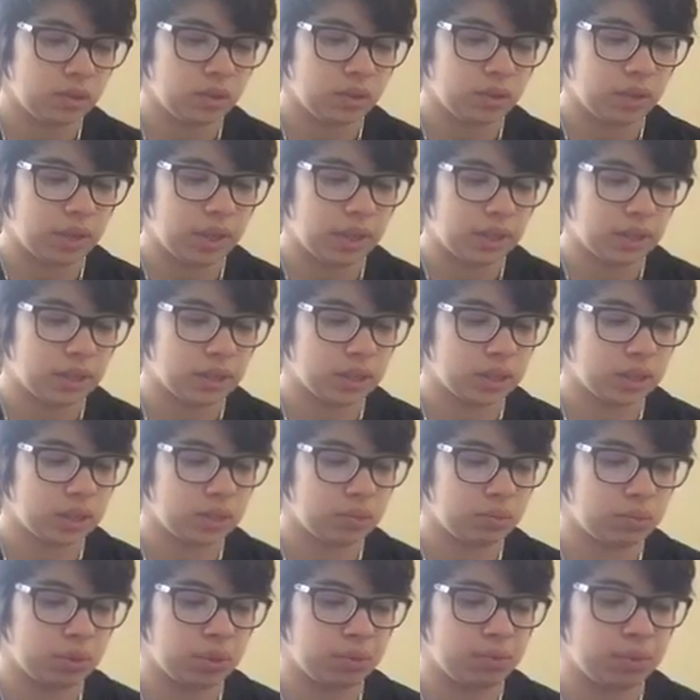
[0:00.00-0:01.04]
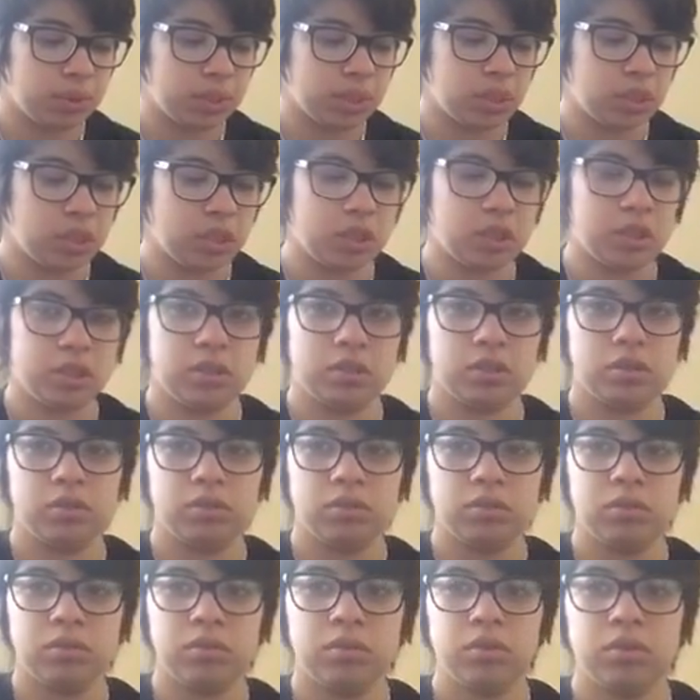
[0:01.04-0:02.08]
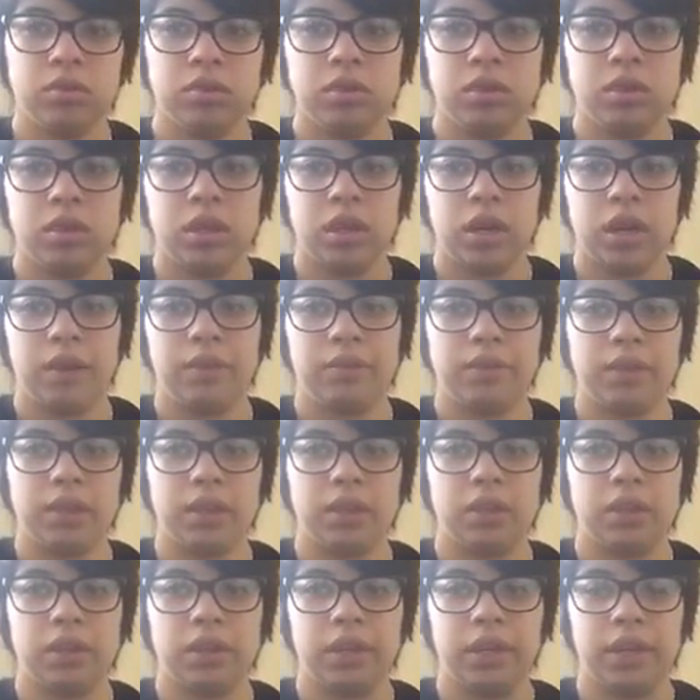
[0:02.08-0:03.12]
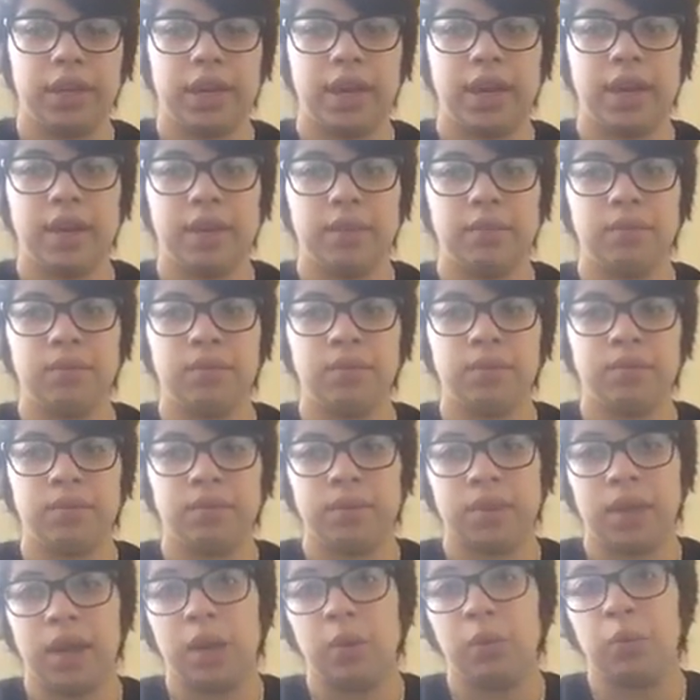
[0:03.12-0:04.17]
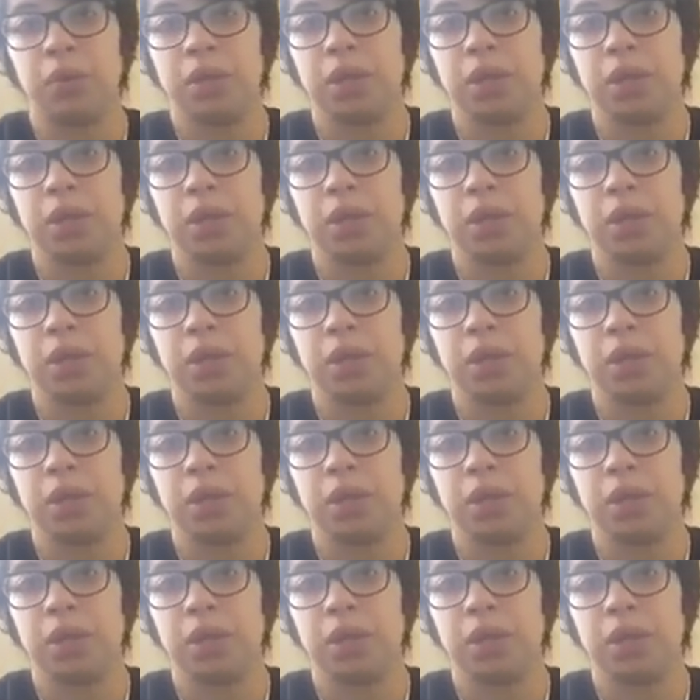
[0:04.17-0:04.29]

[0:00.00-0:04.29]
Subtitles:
So yeah, this is pretty much everything you're gonna get that